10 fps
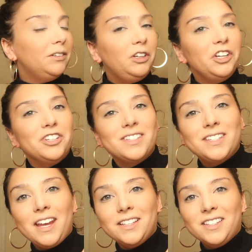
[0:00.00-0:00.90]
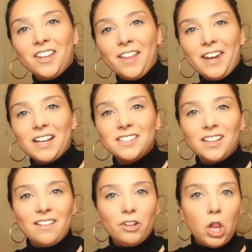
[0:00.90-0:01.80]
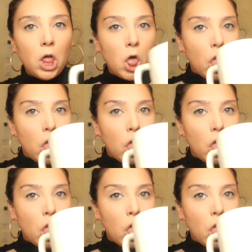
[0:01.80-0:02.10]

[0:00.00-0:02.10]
That really just takes it to the next level.